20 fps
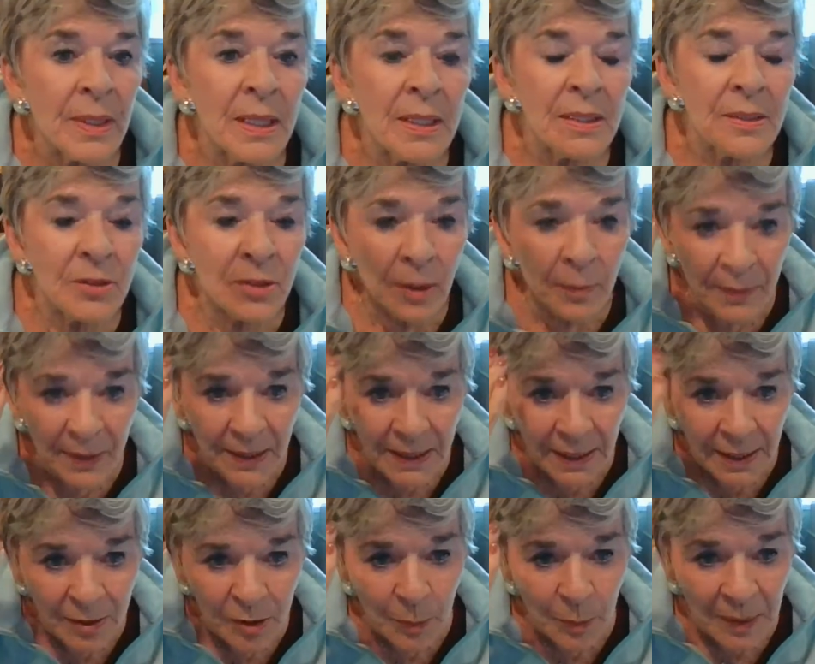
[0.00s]
something
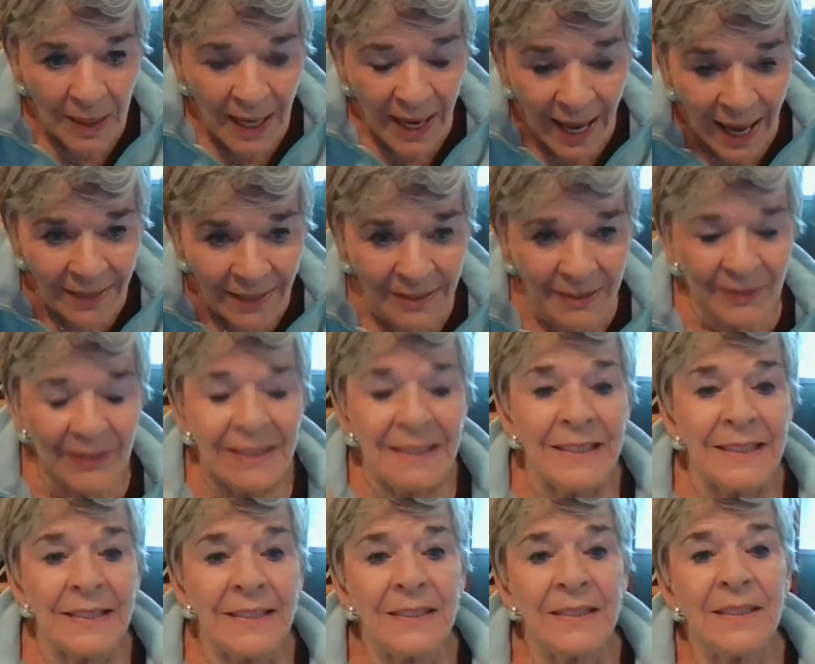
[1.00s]
has been
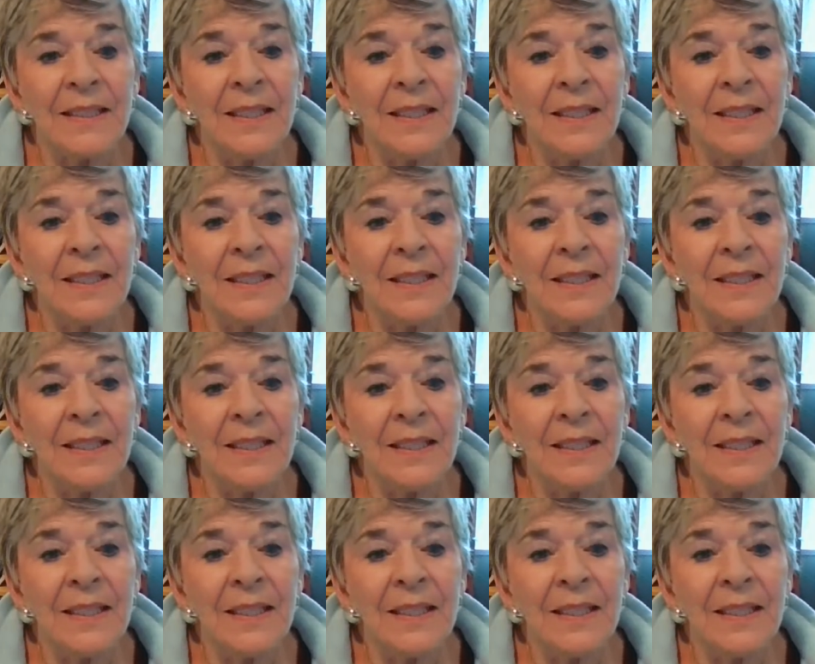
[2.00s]
activated.